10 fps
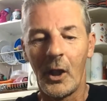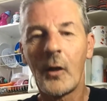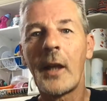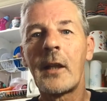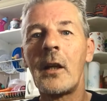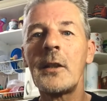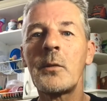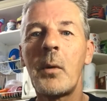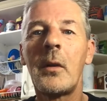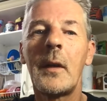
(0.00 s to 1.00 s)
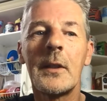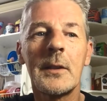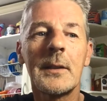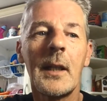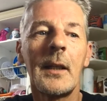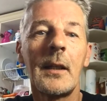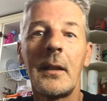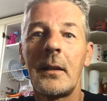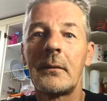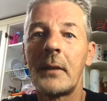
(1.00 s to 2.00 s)
Okay guys, well it's
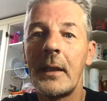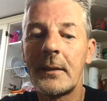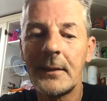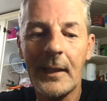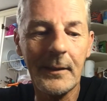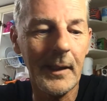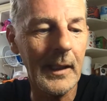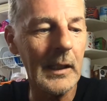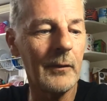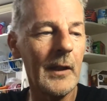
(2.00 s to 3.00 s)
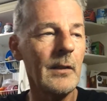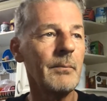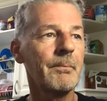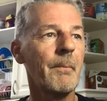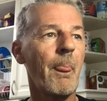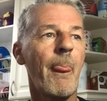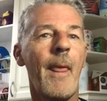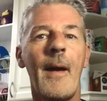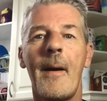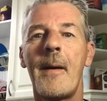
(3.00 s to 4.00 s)
Saturday evening.
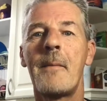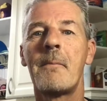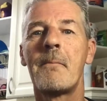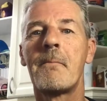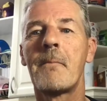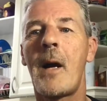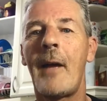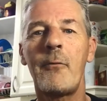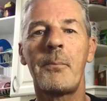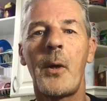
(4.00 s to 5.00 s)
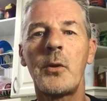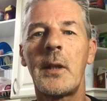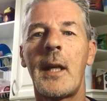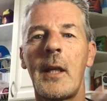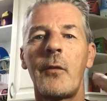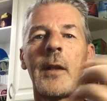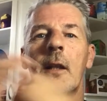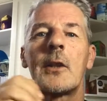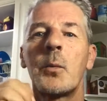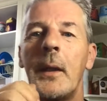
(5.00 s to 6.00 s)
I haven't posted anything
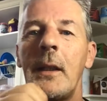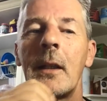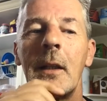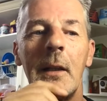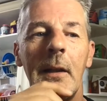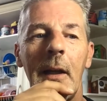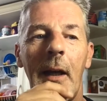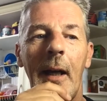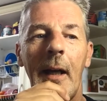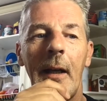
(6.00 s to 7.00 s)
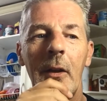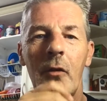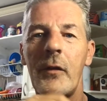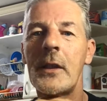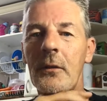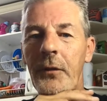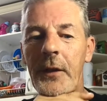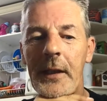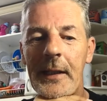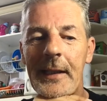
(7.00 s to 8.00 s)
this week, and the reason for
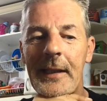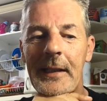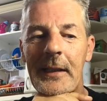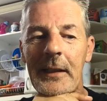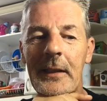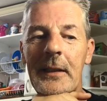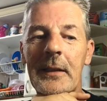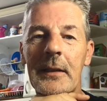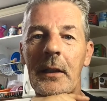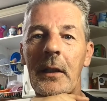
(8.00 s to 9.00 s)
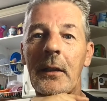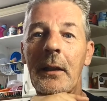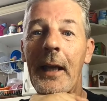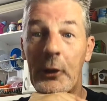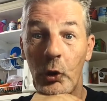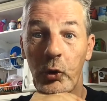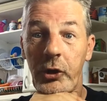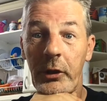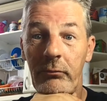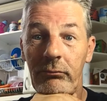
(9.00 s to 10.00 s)
that is
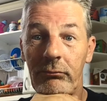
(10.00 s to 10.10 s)
exhaustion.